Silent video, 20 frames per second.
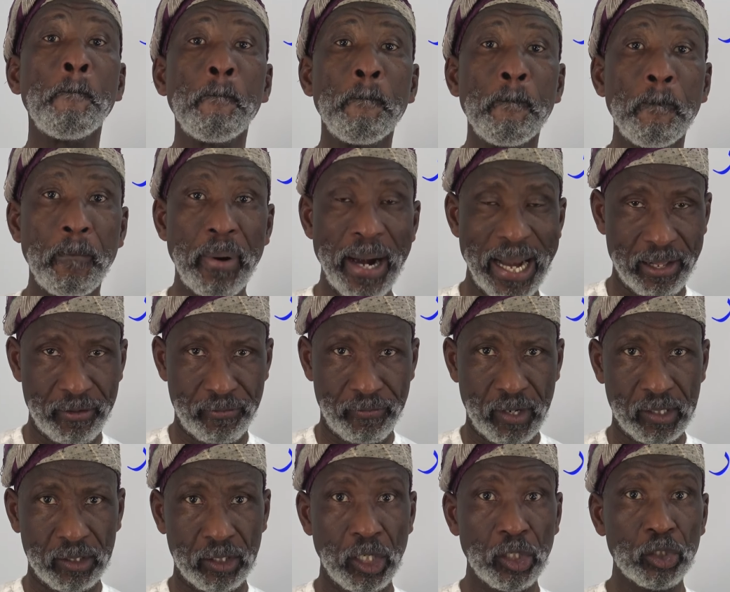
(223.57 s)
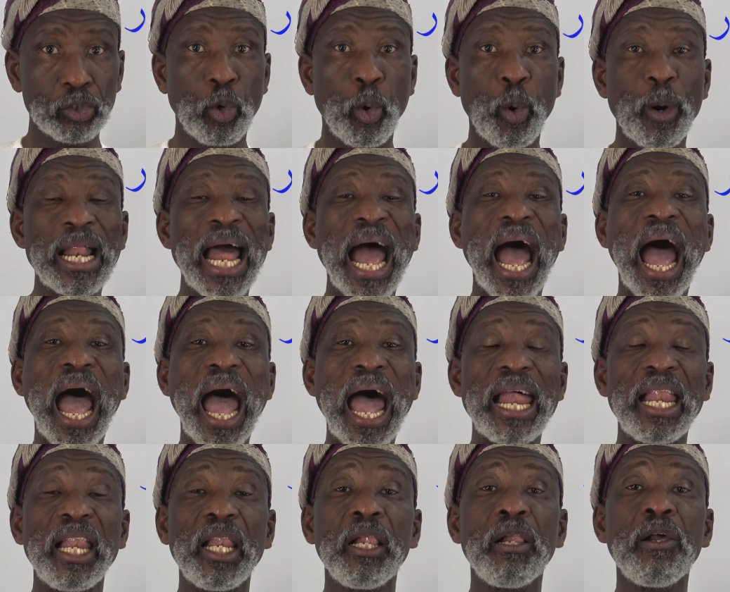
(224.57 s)
breakfast is called
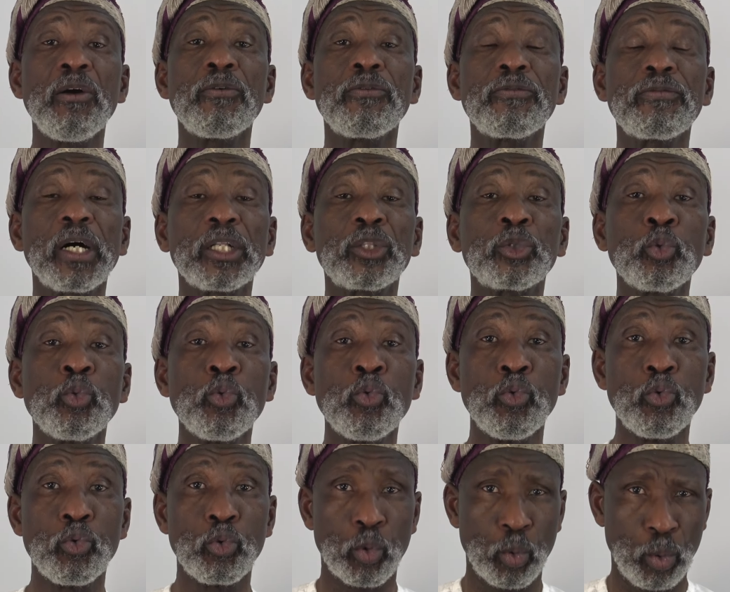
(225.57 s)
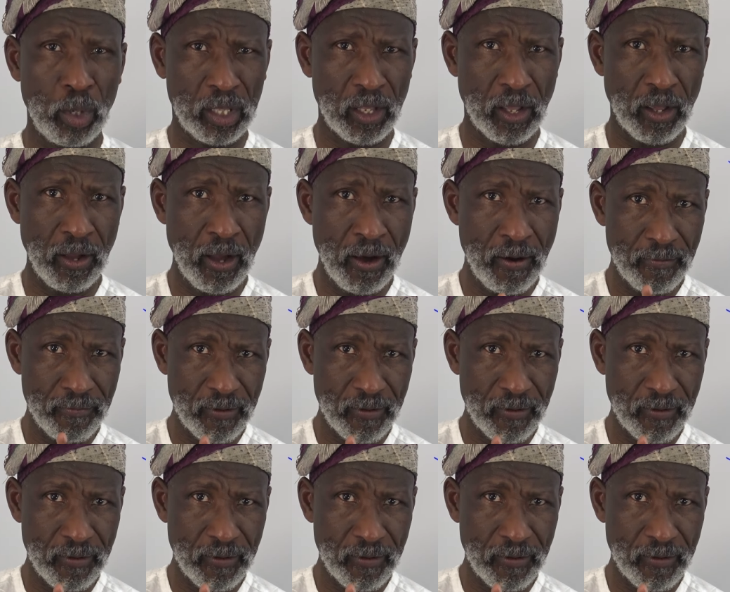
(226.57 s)
Al Fatur with the